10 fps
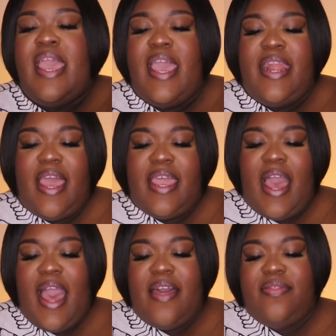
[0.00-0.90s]
And I
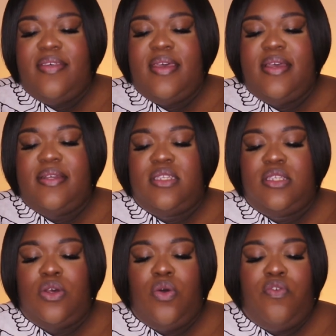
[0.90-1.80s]
got
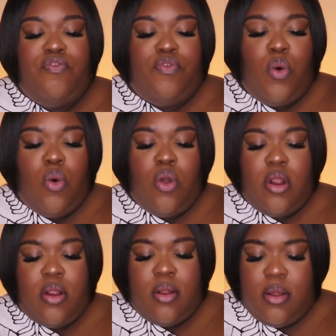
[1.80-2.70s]
this
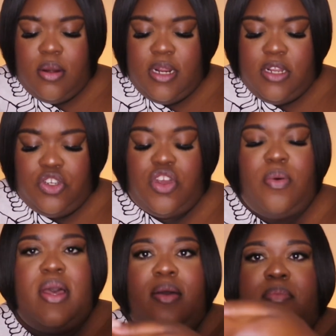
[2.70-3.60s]
for, did it show
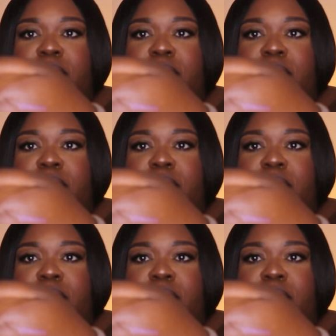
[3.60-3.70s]
up?